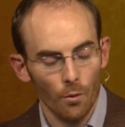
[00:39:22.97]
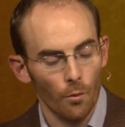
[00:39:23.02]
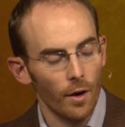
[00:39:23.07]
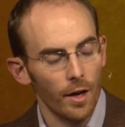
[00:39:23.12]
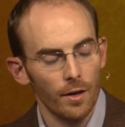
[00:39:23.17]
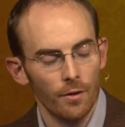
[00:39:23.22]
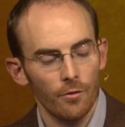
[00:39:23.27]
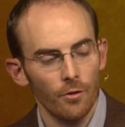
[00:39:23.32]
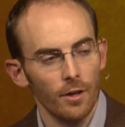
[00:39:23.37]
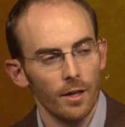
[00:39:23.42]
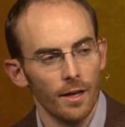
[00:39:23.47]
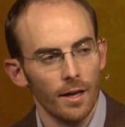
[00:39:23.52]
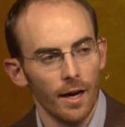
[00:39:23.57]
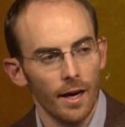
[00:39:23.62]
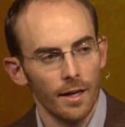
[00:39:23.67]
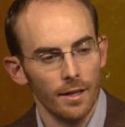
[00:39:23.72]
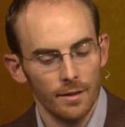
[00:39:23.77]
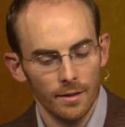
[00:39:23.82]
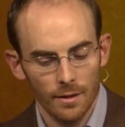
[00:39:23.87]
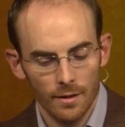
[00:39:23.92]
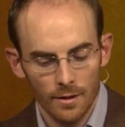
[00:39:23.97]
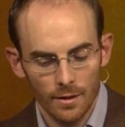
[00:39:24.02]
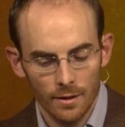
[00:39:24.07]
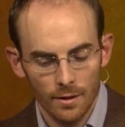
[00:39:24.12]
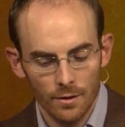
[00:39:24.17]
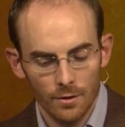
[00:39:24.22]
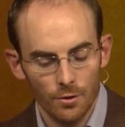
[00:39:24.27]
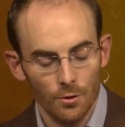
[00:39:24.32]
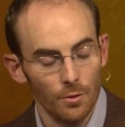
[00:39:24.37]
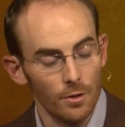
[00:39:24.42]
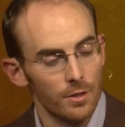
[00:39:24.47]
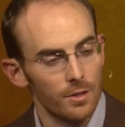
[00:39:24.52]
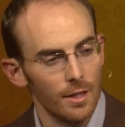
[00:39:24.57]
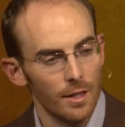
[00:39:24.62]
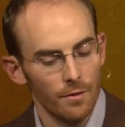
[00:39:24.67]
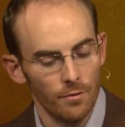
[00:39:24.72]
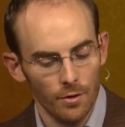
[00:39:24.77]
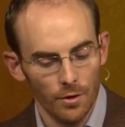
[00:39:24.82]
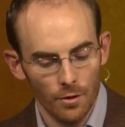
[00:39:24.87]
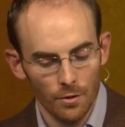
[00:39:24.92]
wakeful at night, to
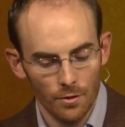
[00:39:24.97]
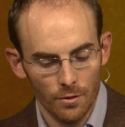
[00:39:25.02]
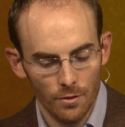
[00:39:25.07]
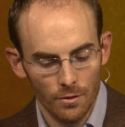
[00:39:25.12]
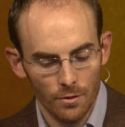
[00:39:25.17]
receive you.